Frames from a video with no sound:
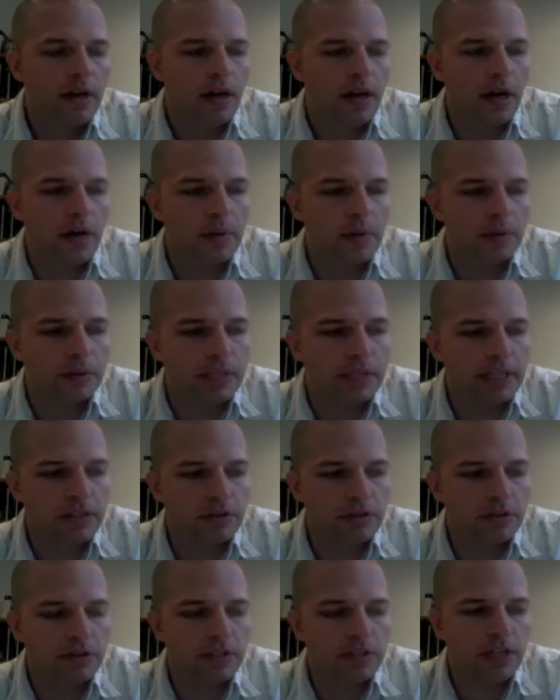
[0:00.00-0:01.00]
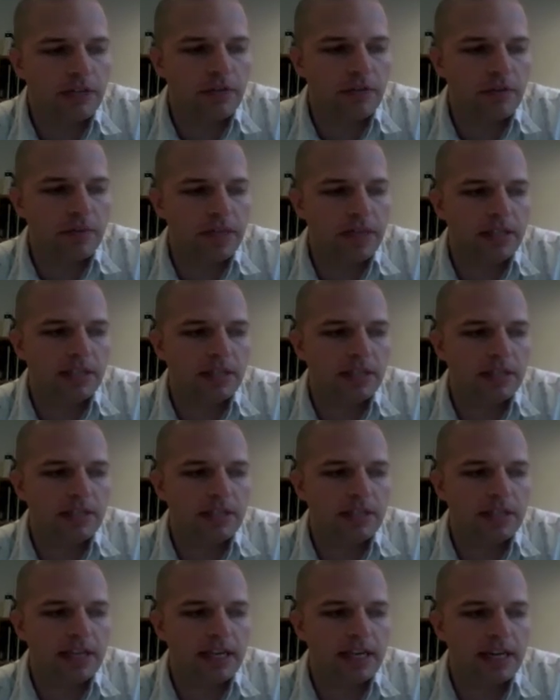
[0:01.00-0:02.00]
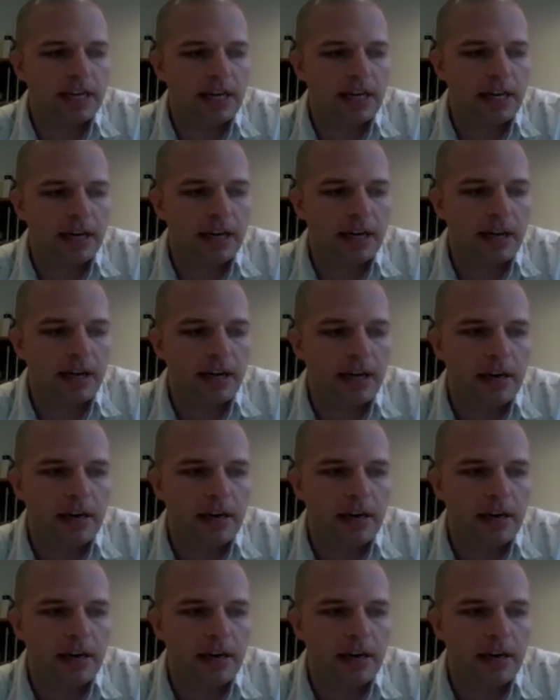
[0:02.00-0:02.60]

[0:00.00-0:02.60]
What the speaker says: It was interesting for me to see